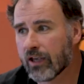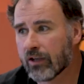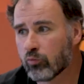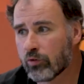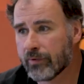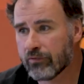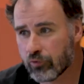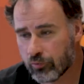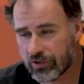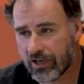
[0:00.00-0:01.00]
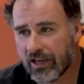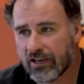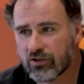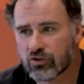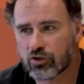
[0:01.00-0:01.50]
it will be
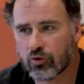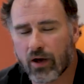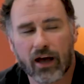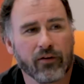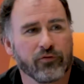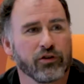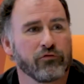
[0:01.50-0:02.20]
routine to have the